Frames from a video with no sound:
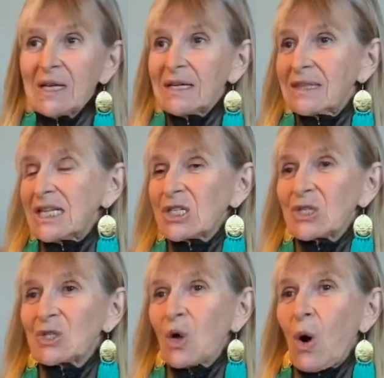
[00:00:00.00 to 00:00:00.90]
They
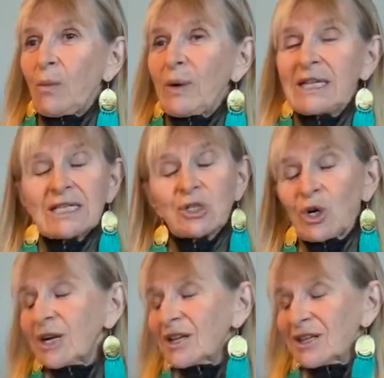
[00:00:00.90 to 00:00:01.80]
just, when they
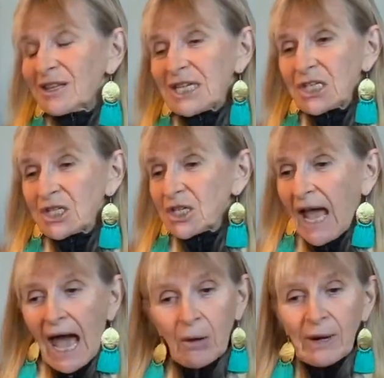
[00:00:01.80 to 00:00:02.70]
started it, they just,
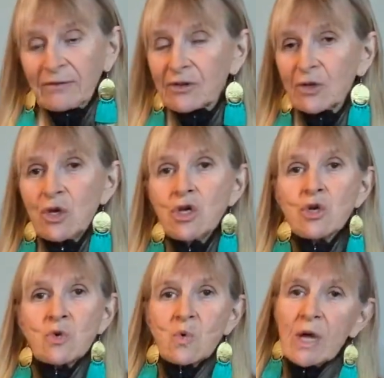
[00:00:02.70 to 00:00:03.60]
however,
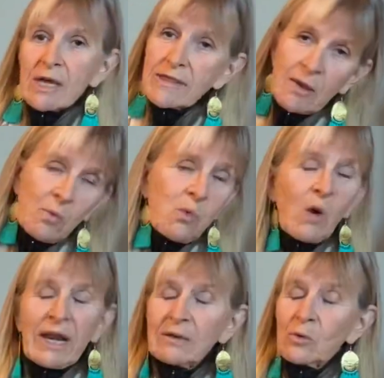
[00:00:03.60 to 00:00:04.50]
knew they
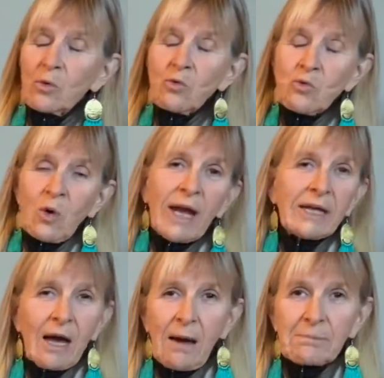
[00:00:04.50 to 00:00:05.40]
went right
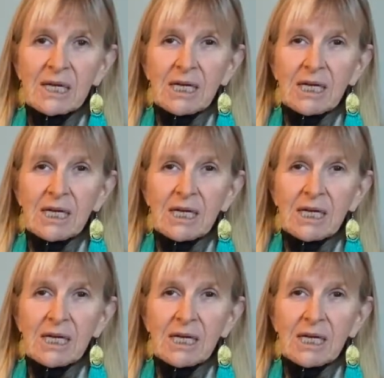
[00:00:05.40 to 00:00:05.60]
up